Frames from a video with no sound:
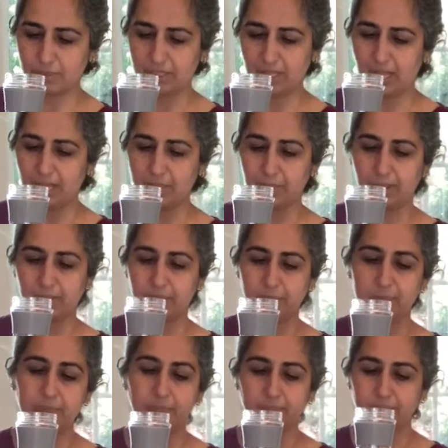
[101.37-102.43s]
to add my
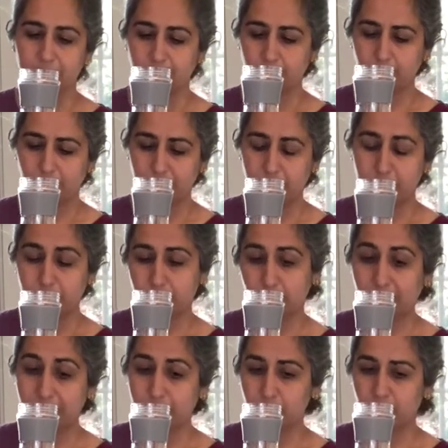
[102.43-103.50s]

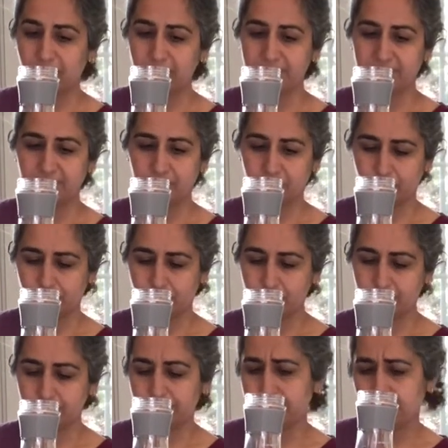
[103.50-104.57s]
white wine vinegar,
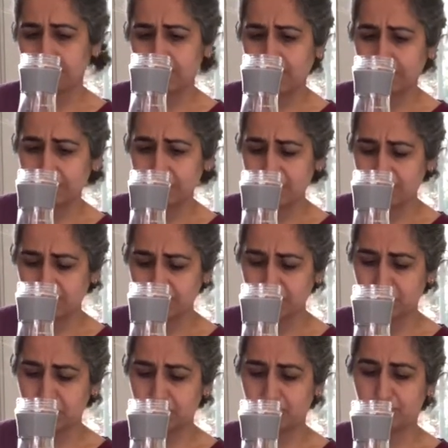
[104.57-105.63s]
but I'm gonna
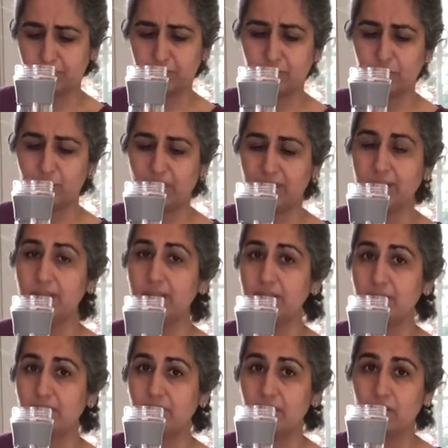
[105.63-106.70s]
substitute it for the red
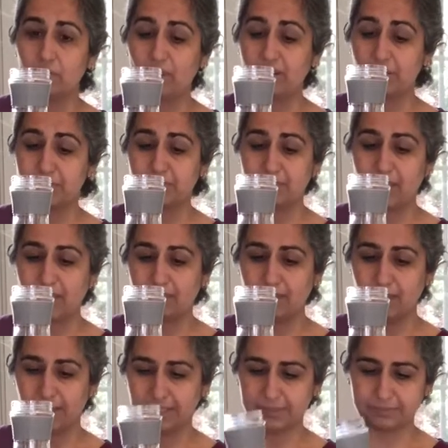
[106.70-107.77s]
right up to that
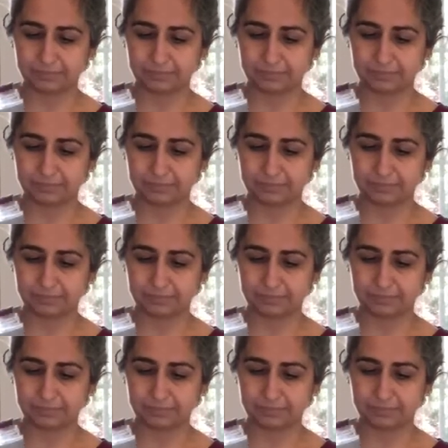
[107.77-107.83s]
line.